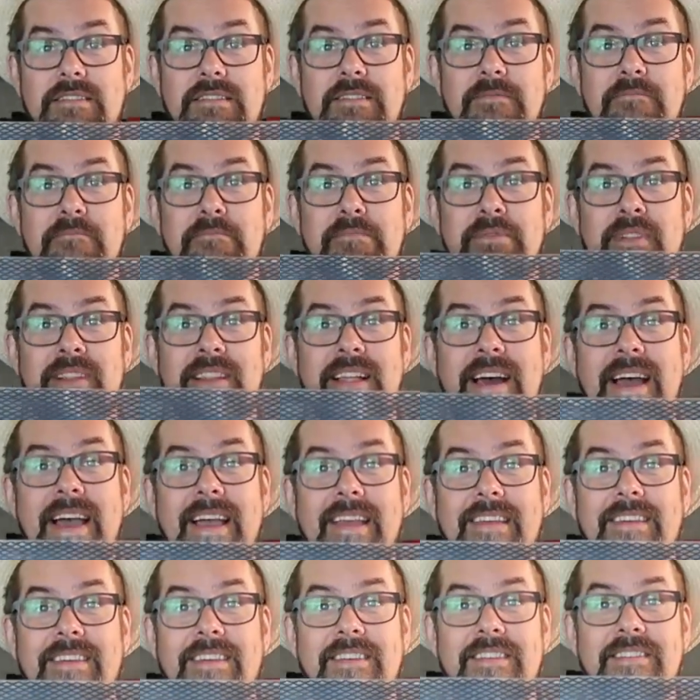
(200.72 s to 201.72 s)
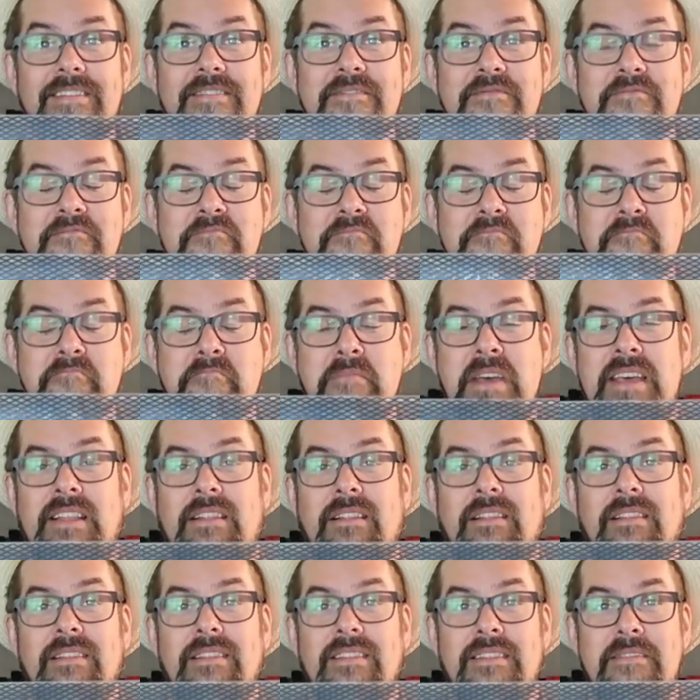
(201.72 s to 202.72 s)
it's a black
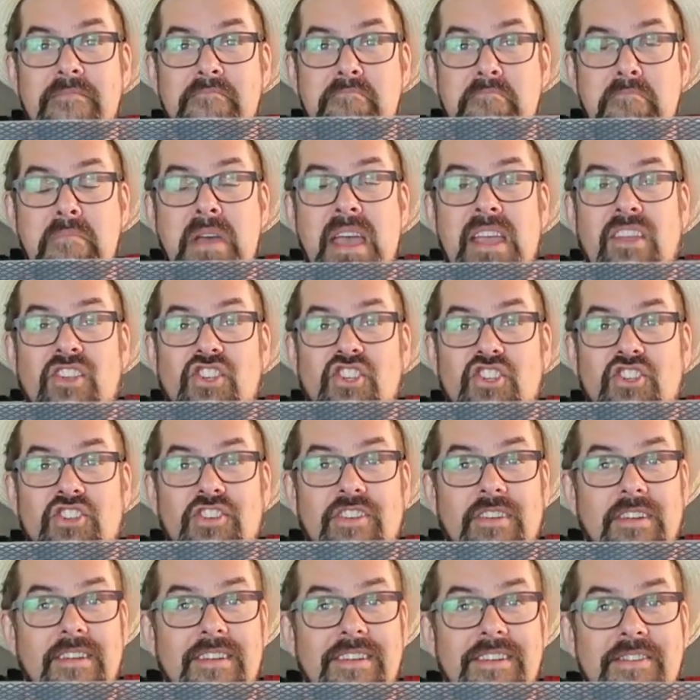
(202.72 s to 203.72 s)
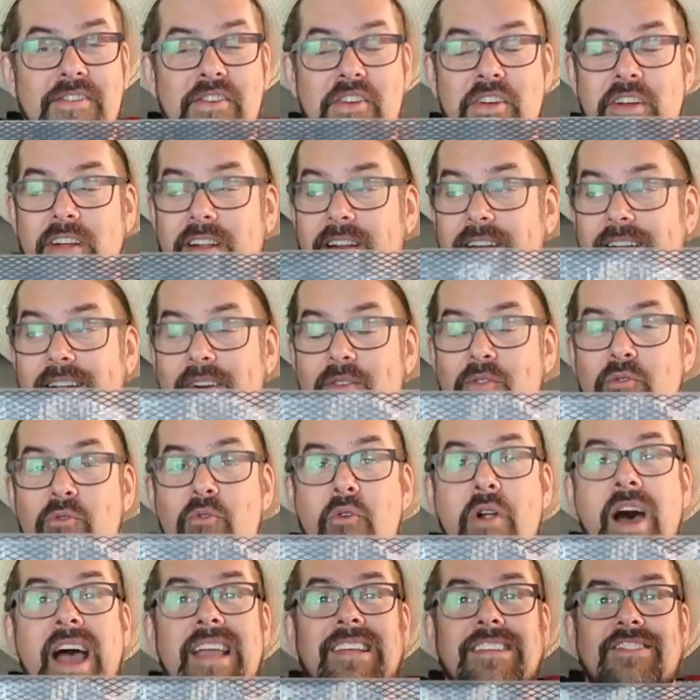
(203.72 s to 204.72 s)
metal mesh
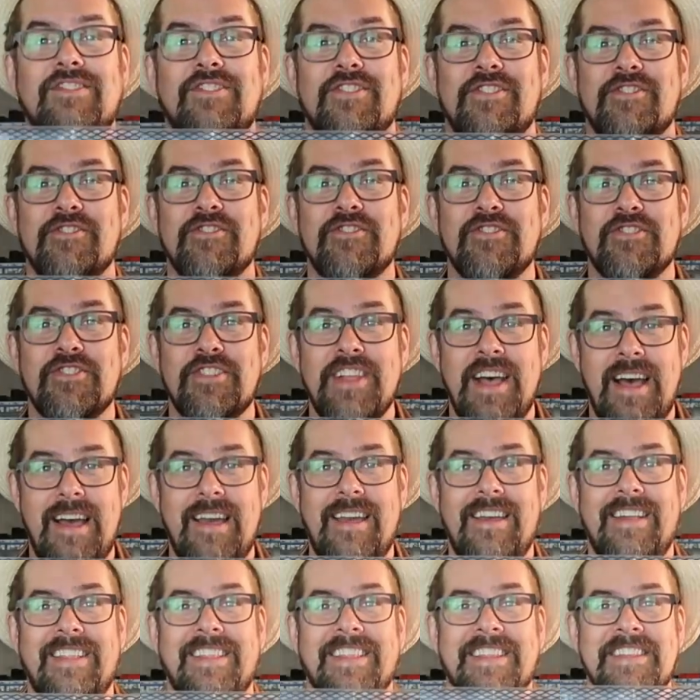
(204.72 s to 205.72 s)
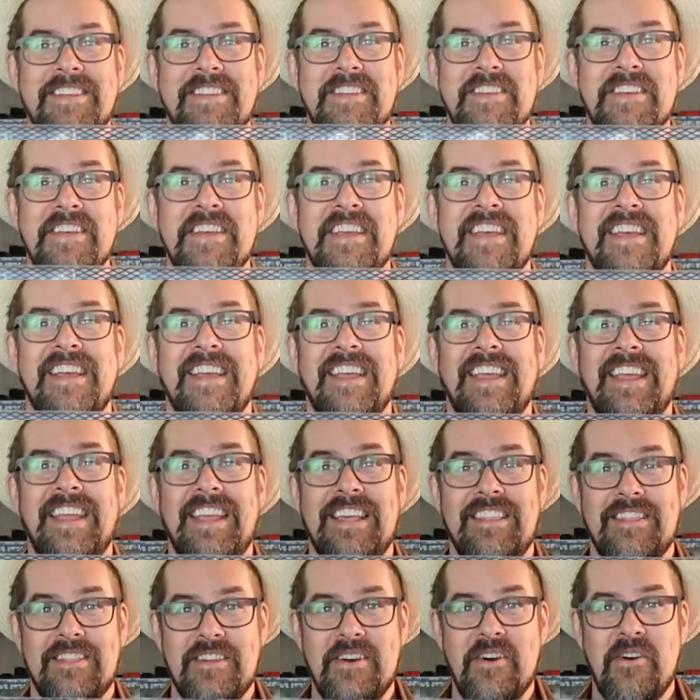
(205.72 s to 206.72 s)
ricer style
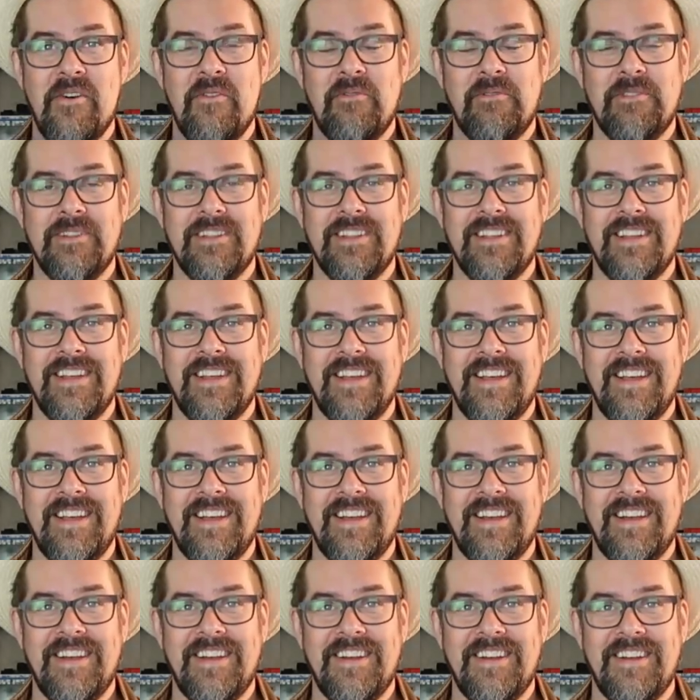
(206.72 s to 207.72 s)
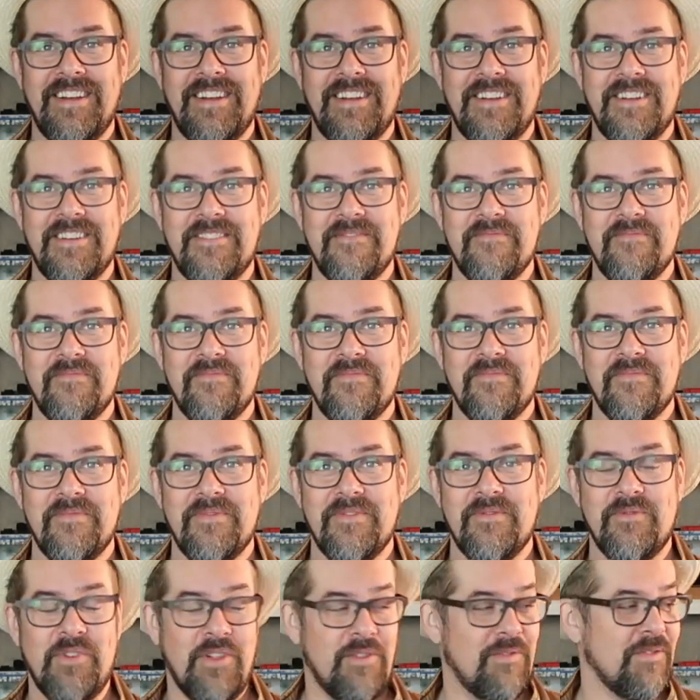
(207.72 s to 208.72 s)
in the whole
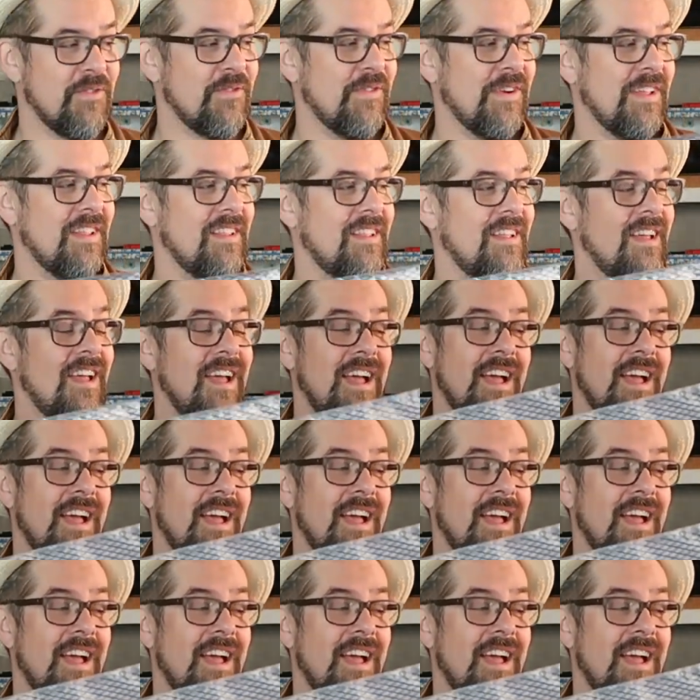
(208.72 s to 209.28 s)
Volvo grille.